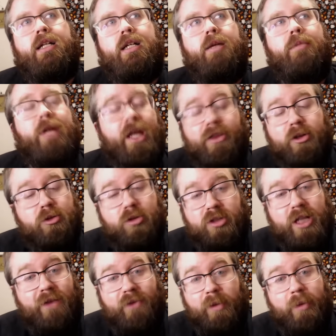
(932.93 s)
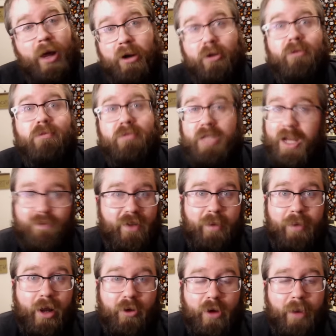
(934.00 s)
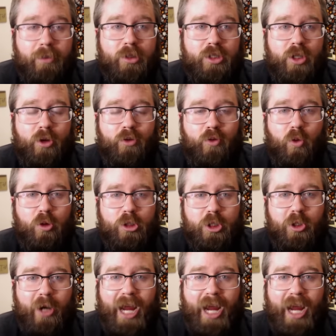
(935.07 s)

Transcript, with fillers: But yeah, this was definitely better. Definitely a better episode for sure.